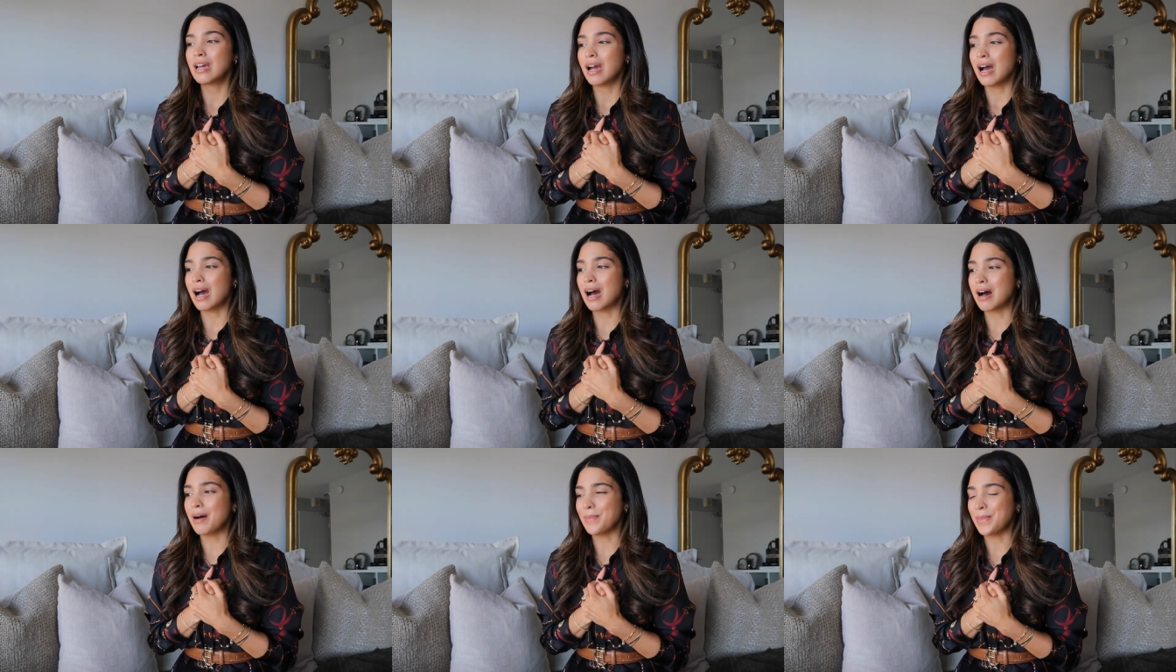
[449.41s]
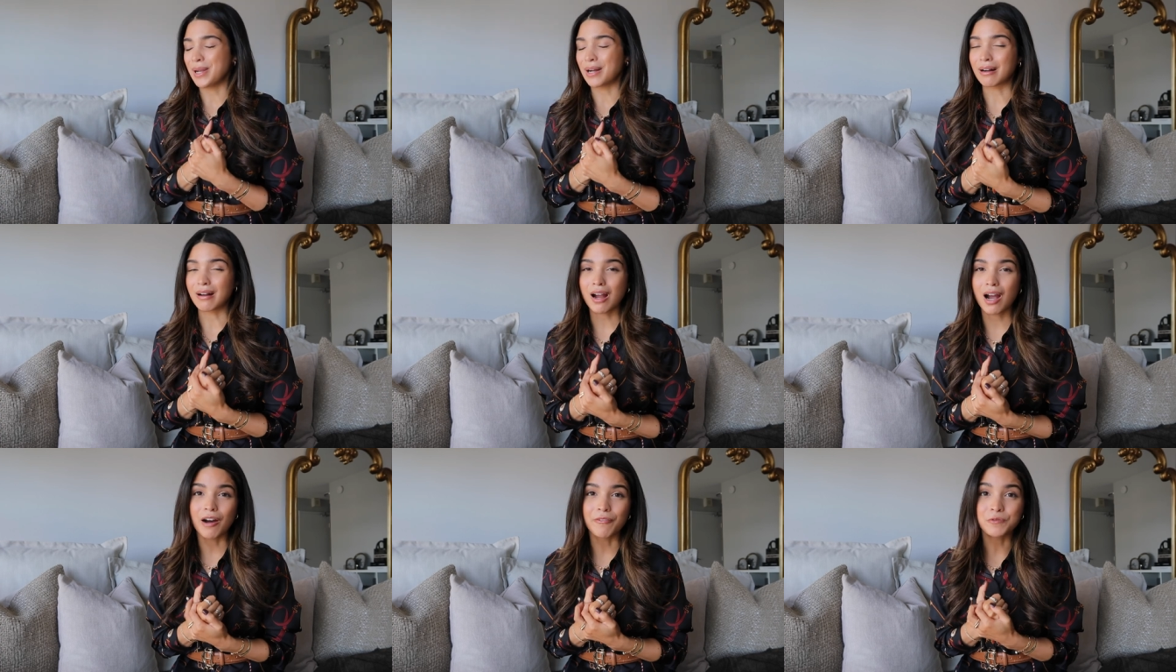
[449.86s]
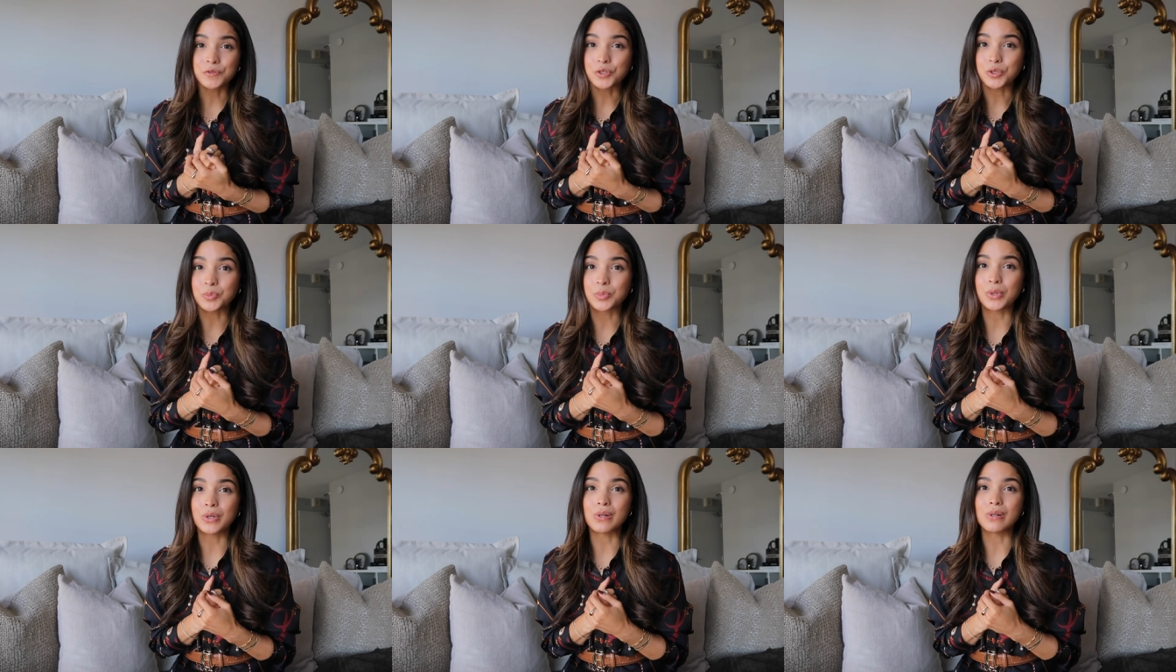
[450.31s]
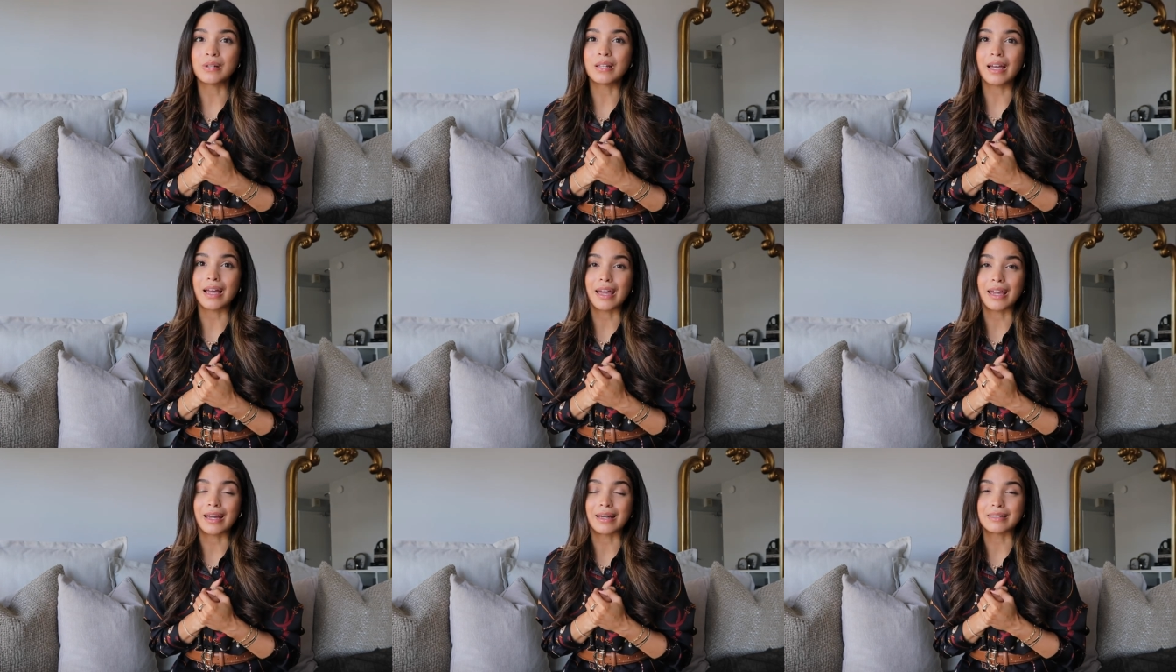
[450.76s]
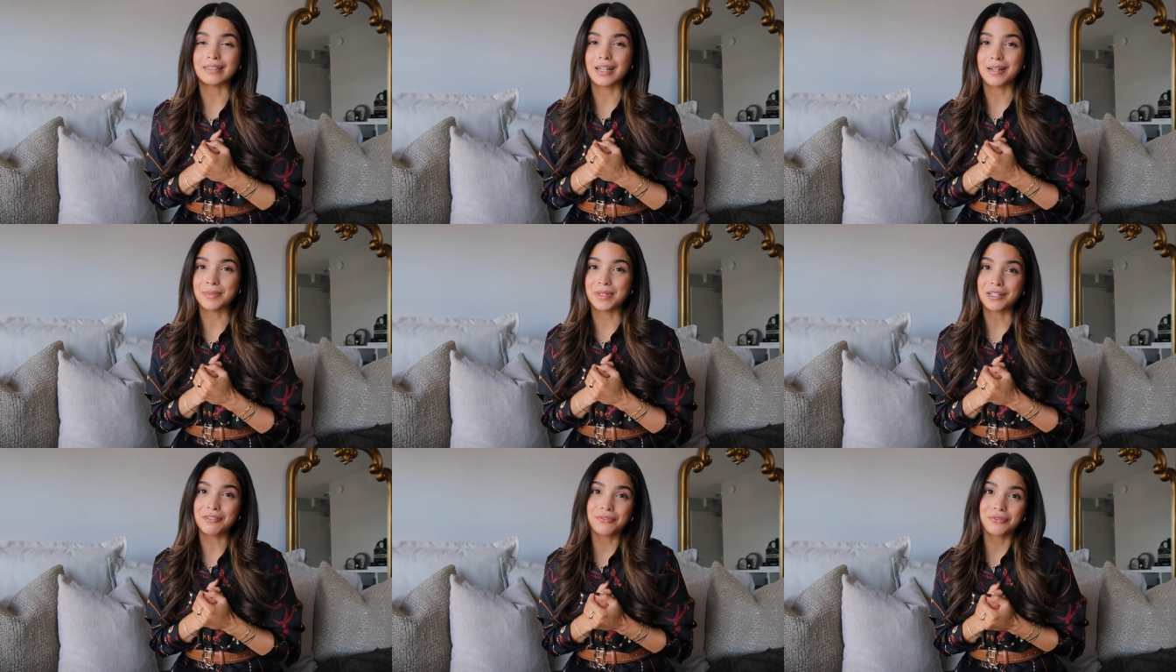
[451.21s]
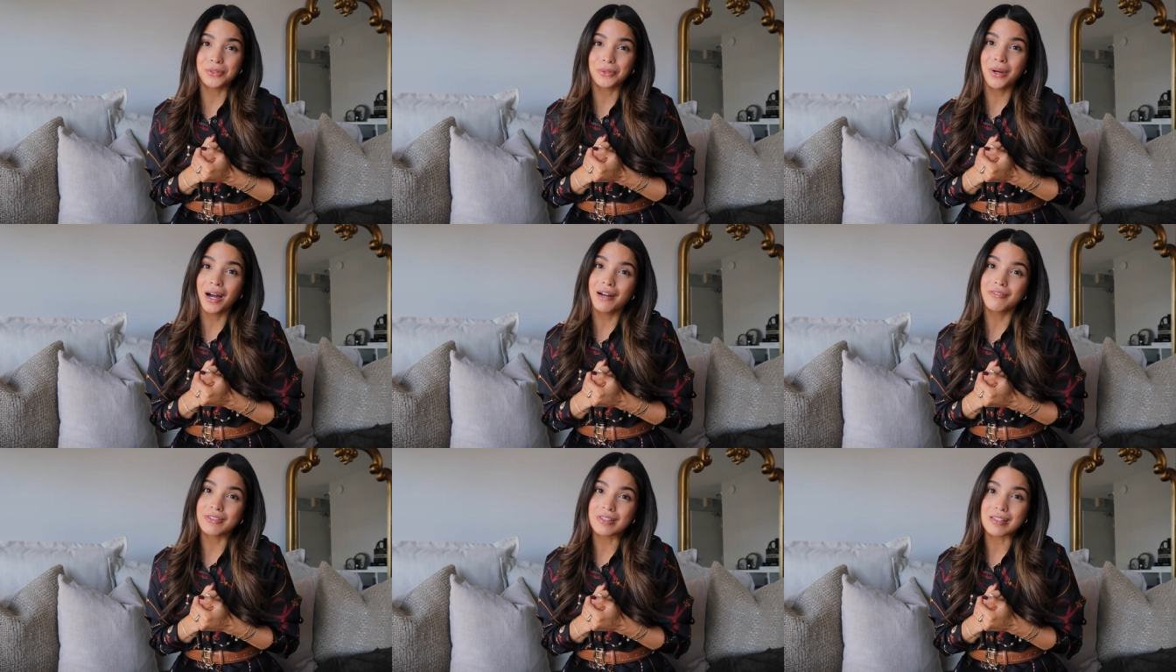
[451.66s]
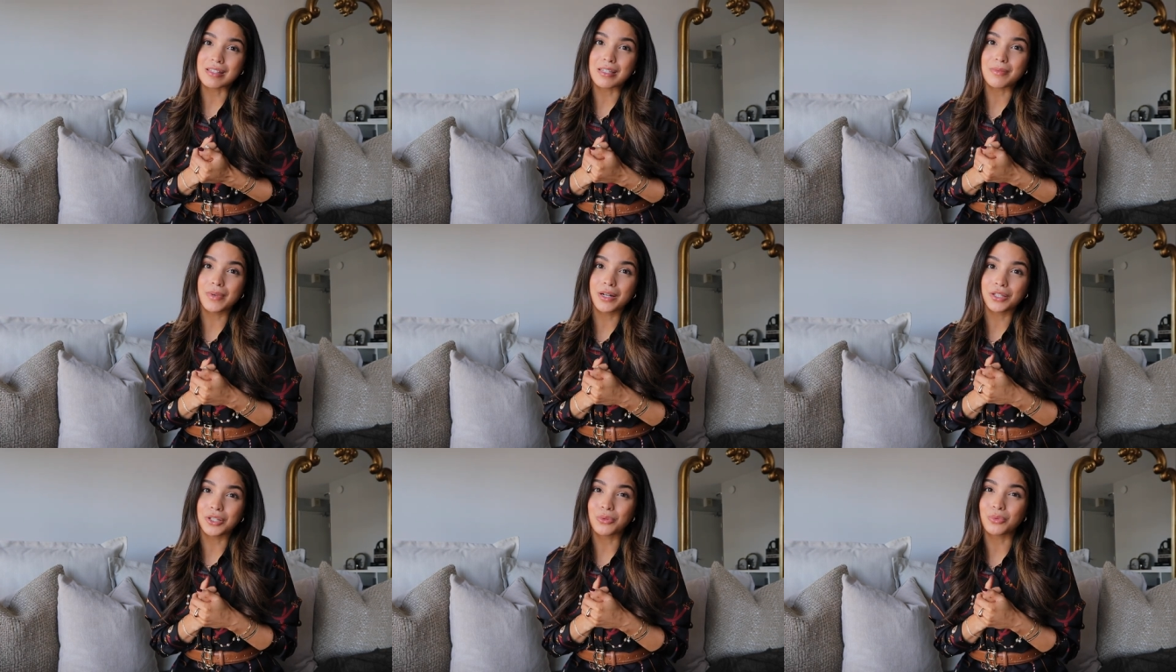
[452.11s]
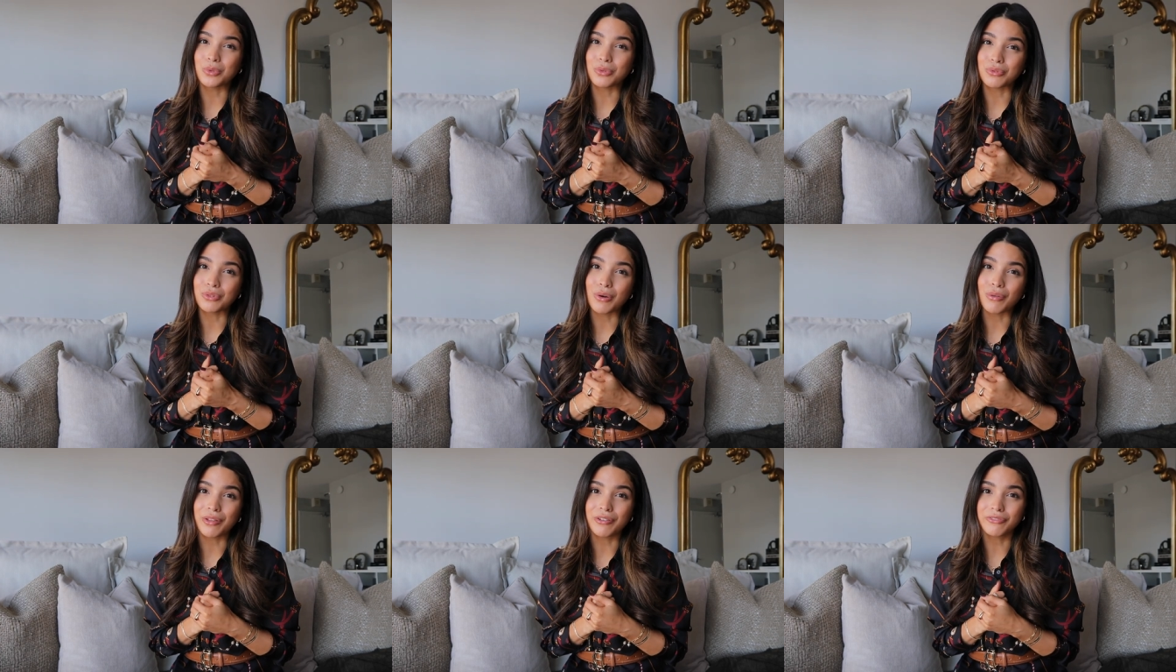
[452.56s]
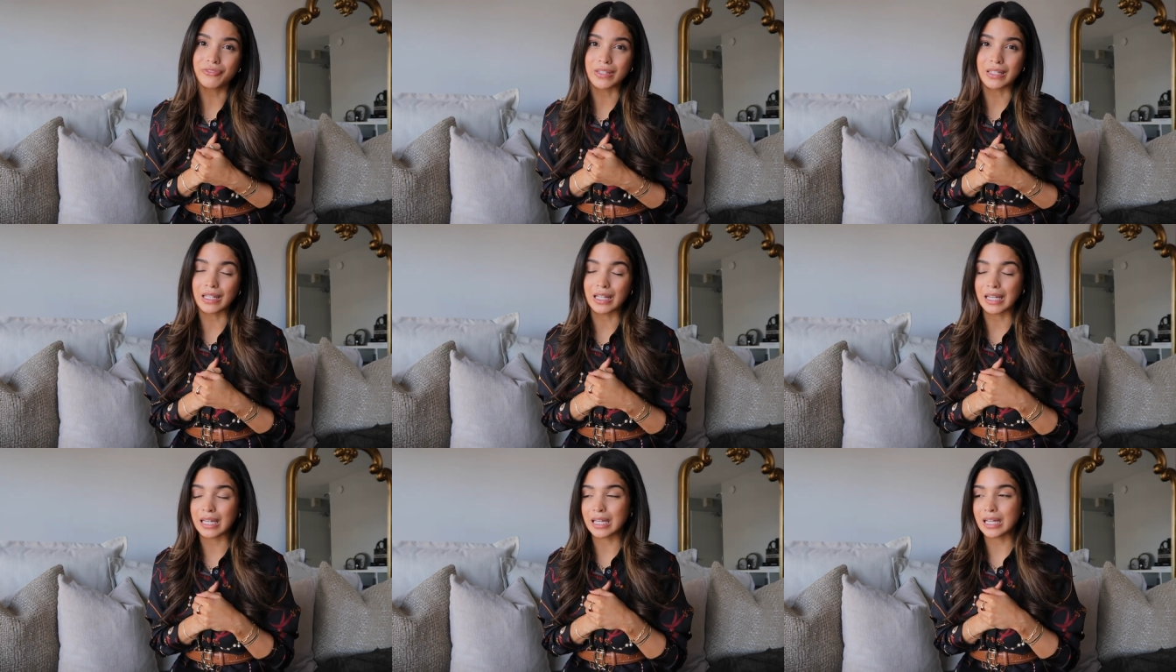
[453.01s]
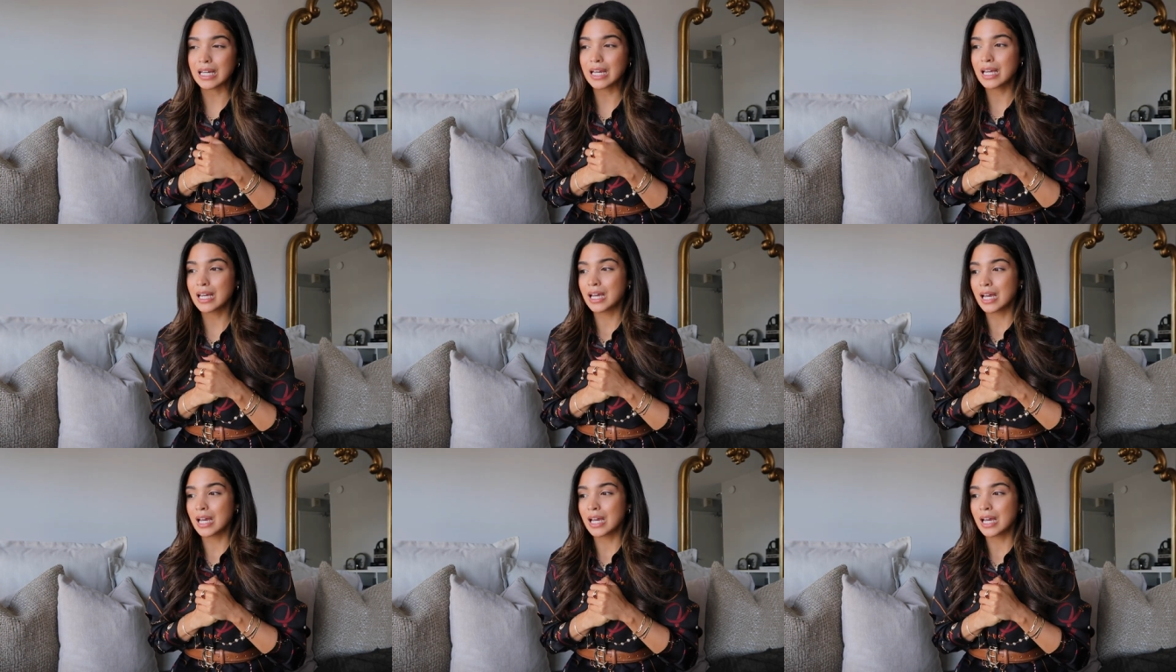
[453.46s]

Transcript: um, and uncomfortable and I mean if you have eczema you will know the feeling.